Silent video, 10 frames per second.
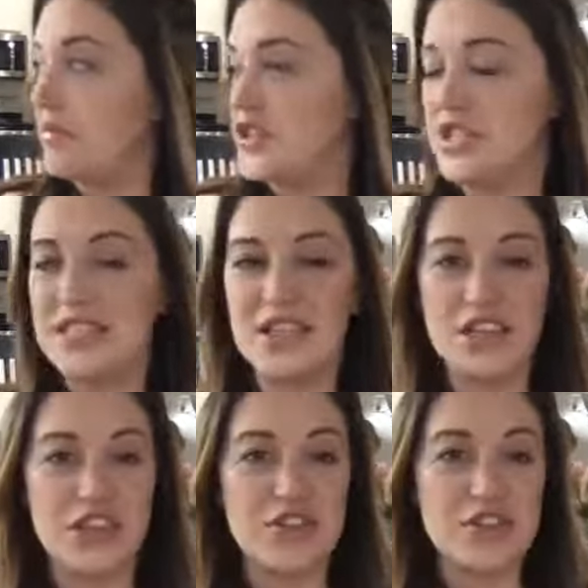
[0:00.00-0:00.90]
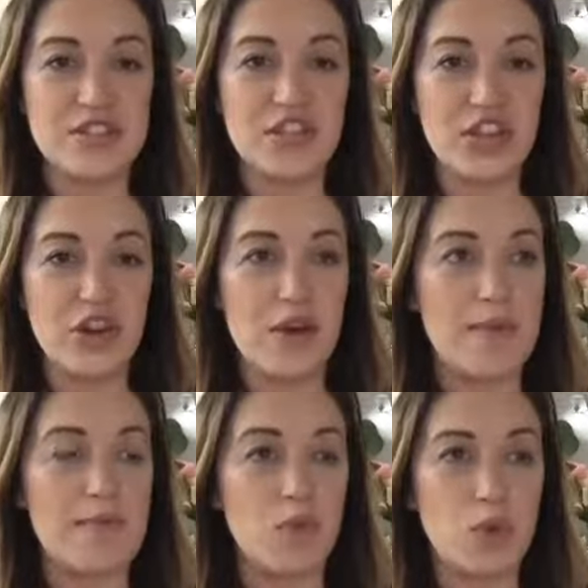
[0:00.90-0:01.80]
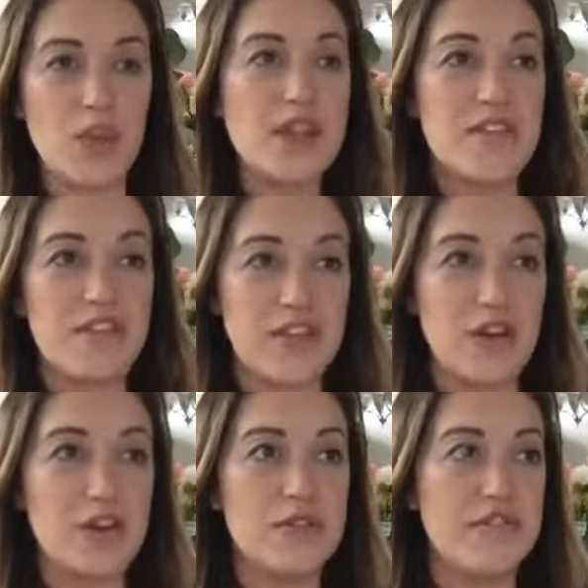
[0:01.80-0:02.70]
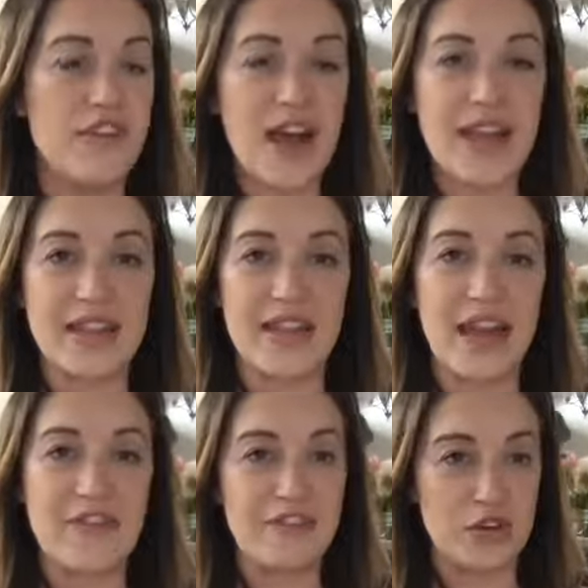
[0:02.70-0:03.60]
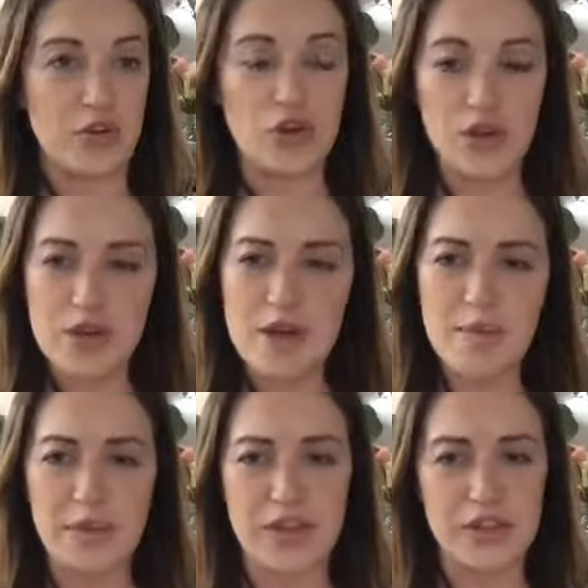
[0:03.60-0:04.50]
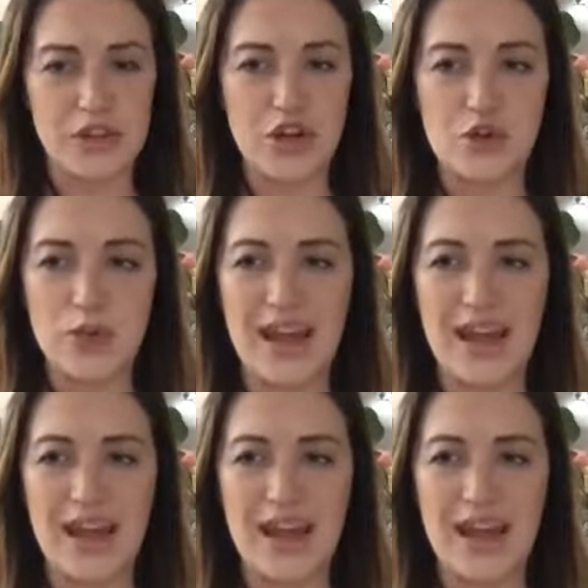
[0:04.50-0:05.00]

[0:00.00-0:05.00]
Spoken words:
just I really feel fine. Like, I feel good about being alone.